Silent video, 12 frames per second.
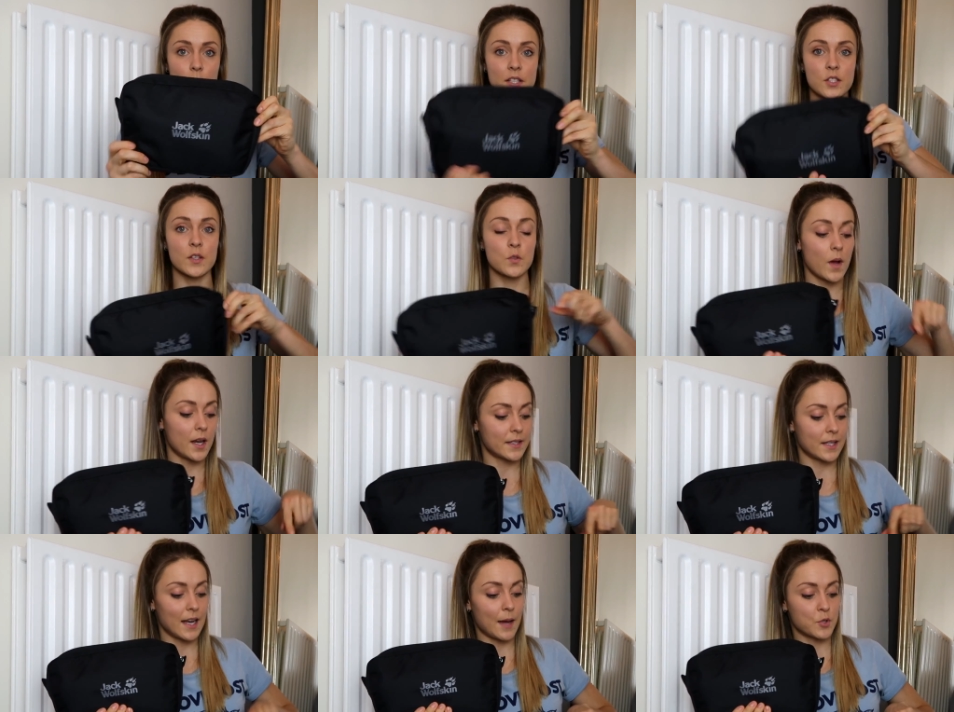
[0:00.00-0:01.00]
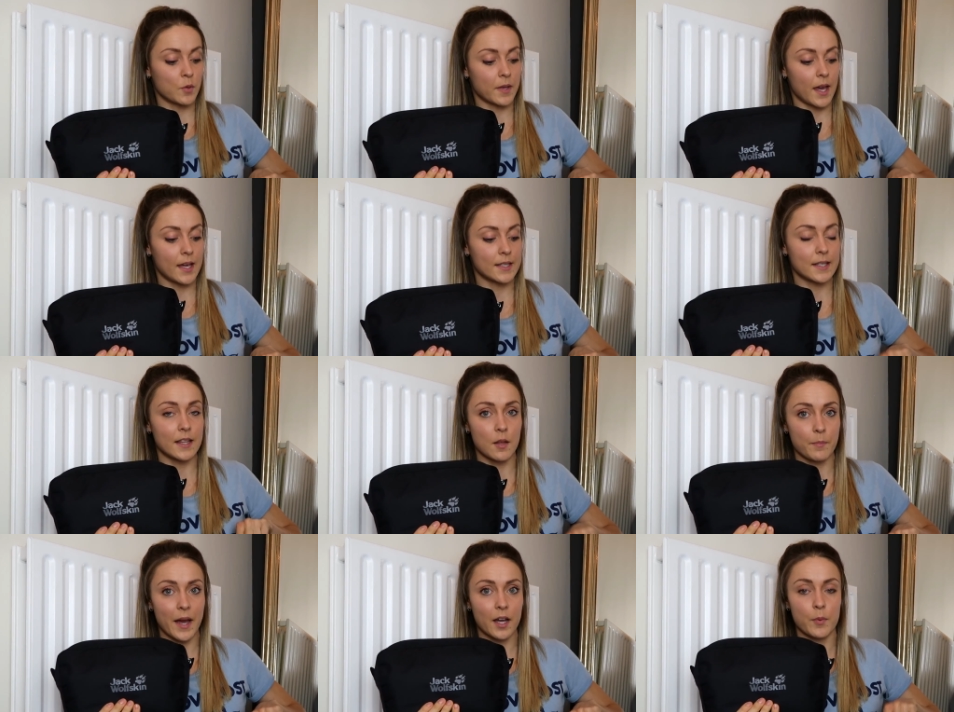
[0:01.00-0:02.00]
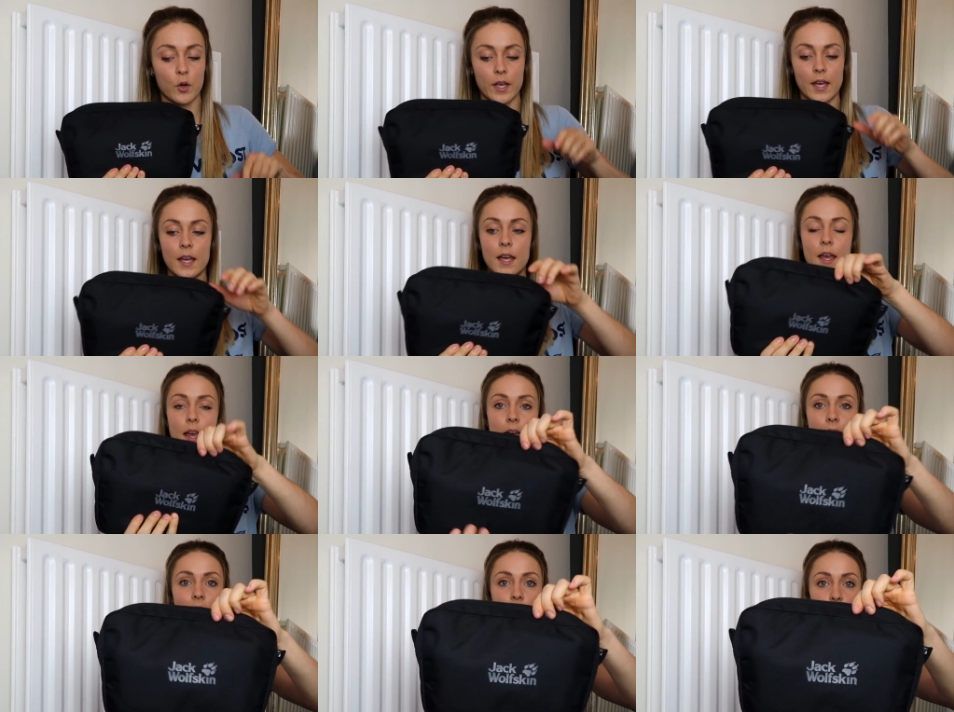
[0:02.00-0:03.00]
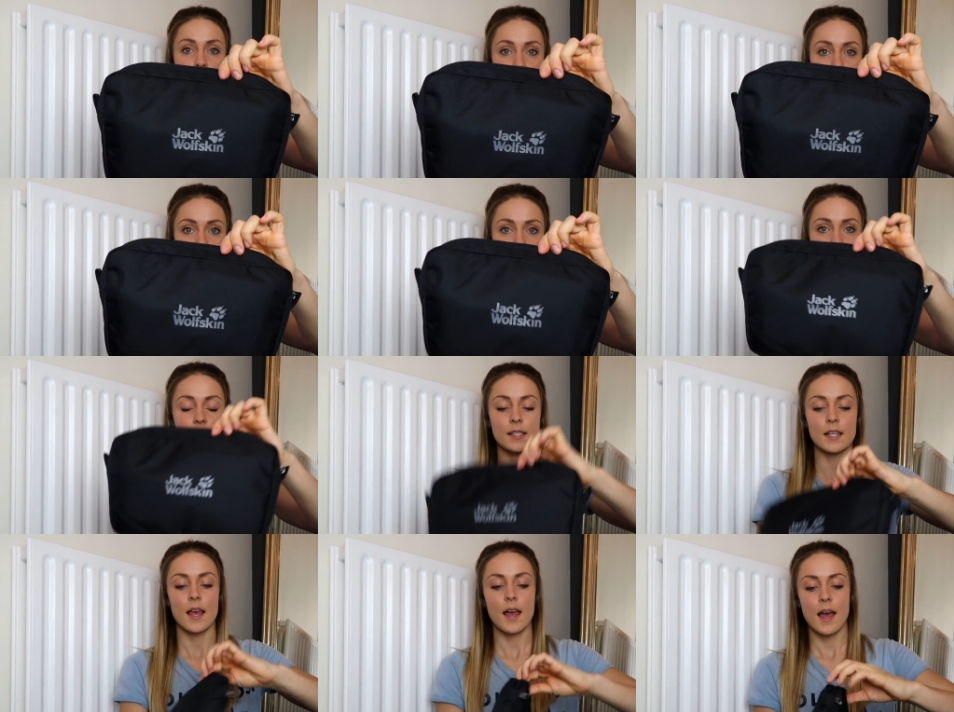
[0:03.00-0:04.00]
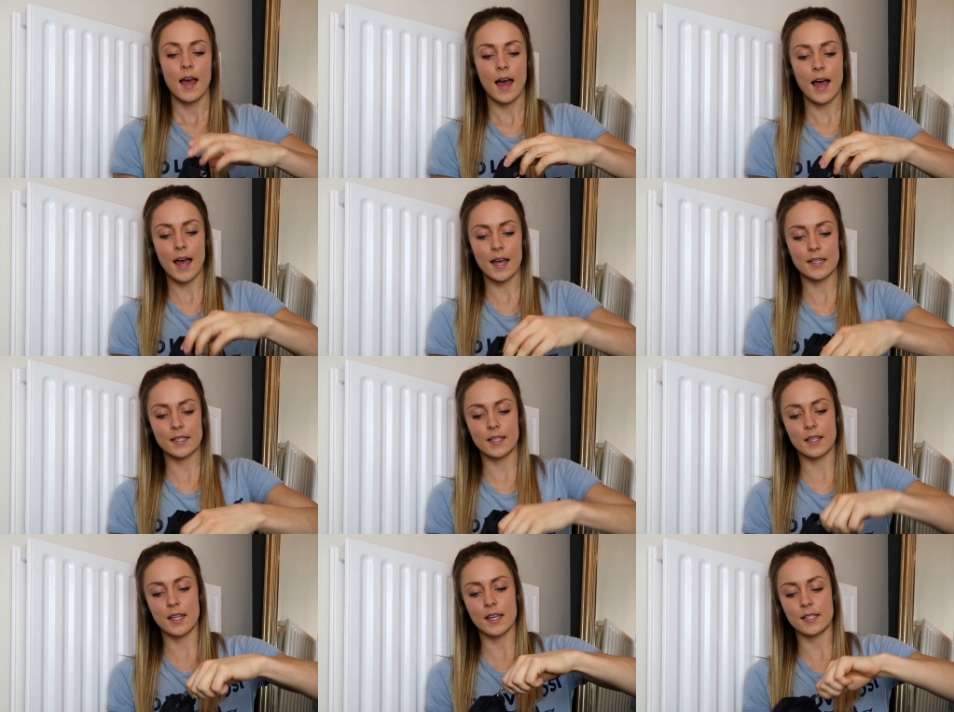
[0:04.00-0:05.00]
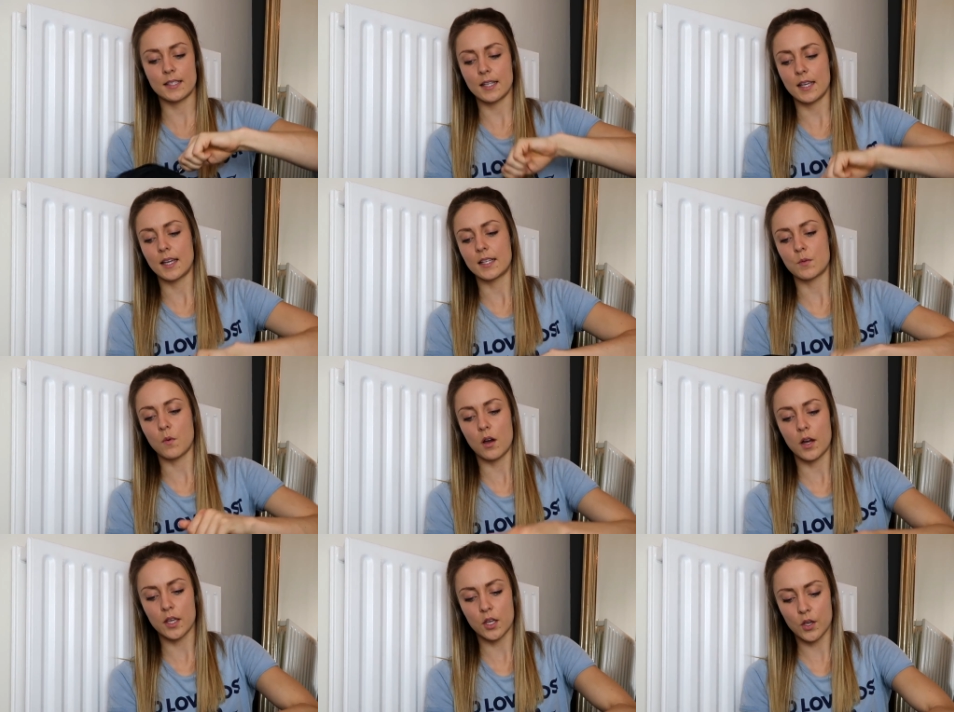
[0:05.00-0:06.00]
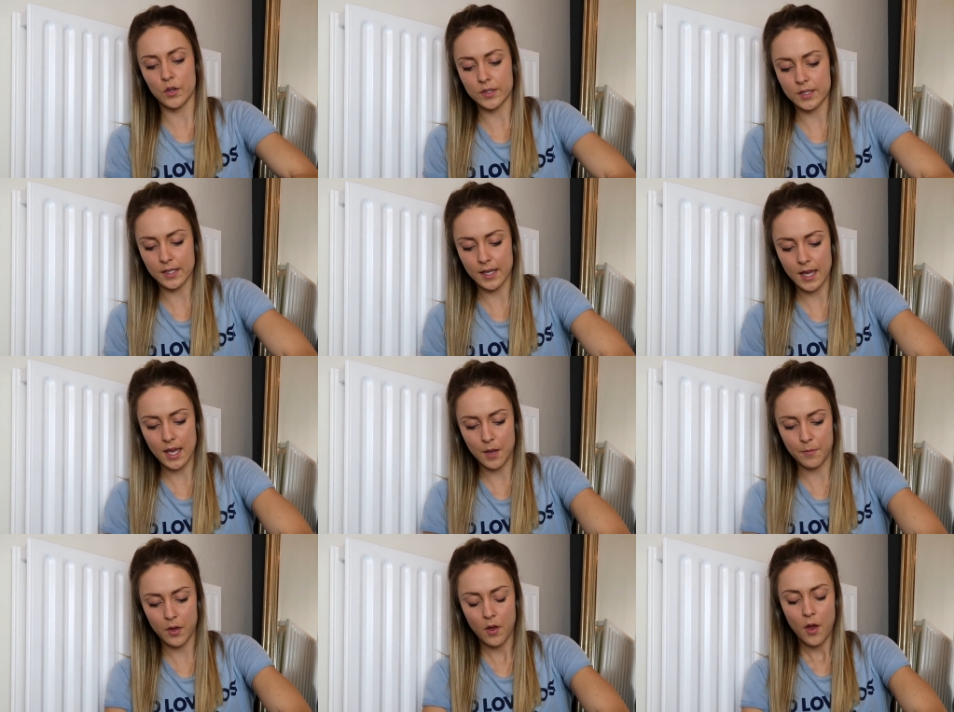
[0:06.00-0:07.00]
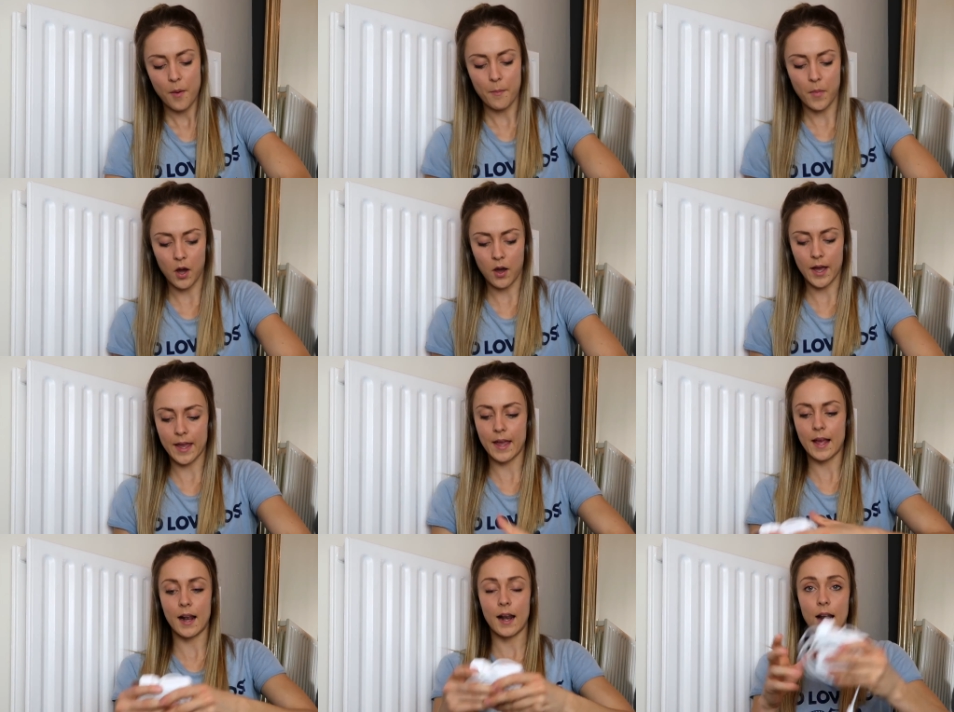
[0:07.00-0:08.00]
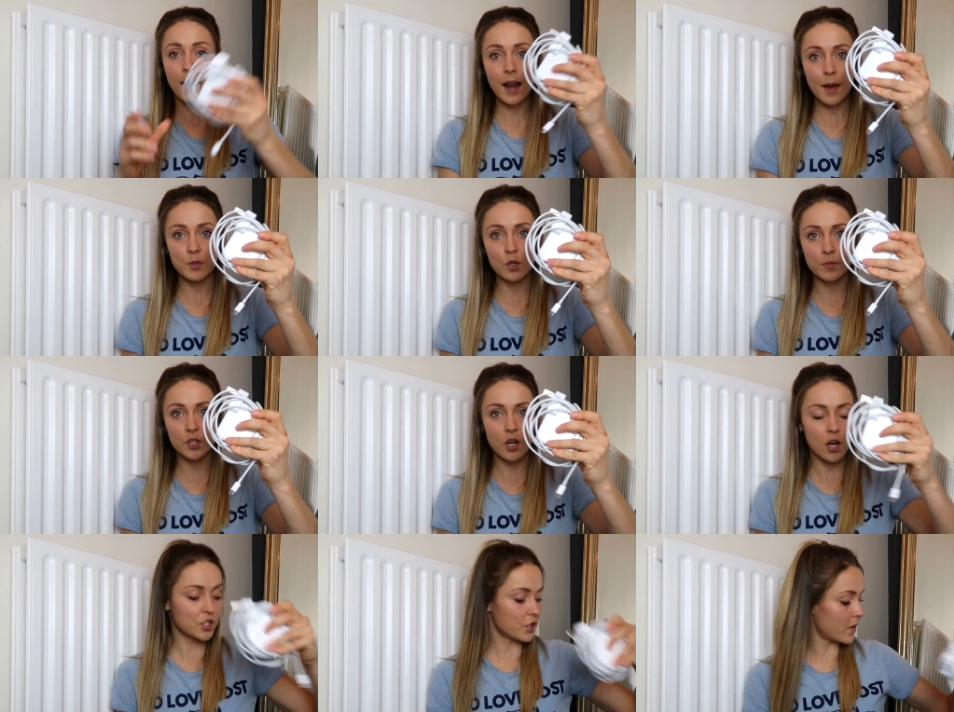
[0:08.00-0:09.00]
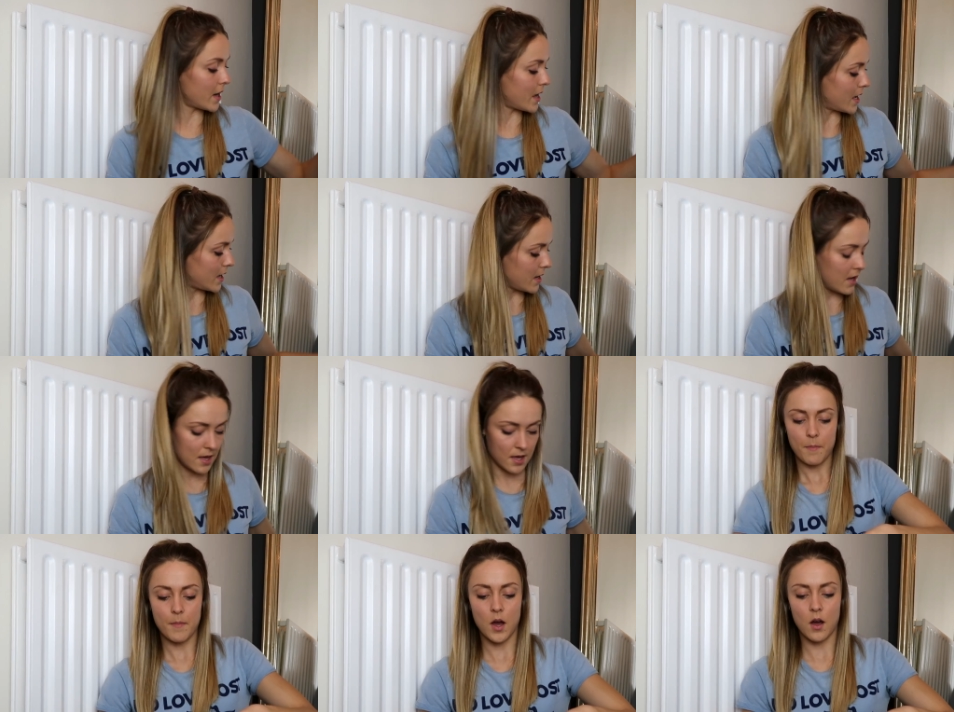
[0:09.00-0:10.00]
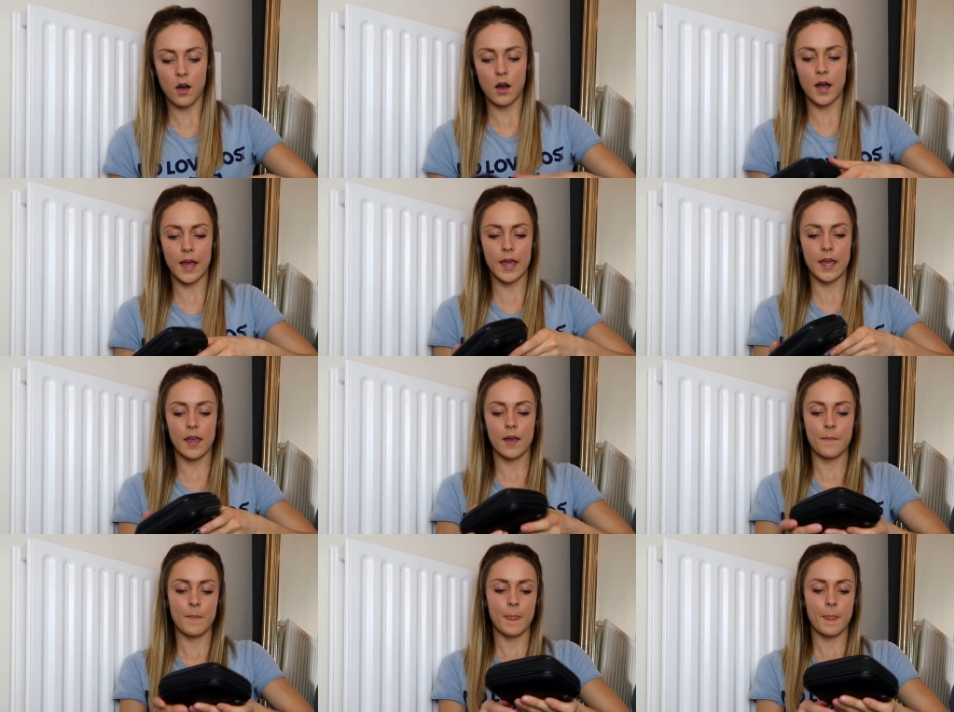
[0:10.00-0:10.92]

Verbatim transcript: the way, so as well as the laptop case in the back pocket it came with this and this is what I use to keep my laptop charger in, my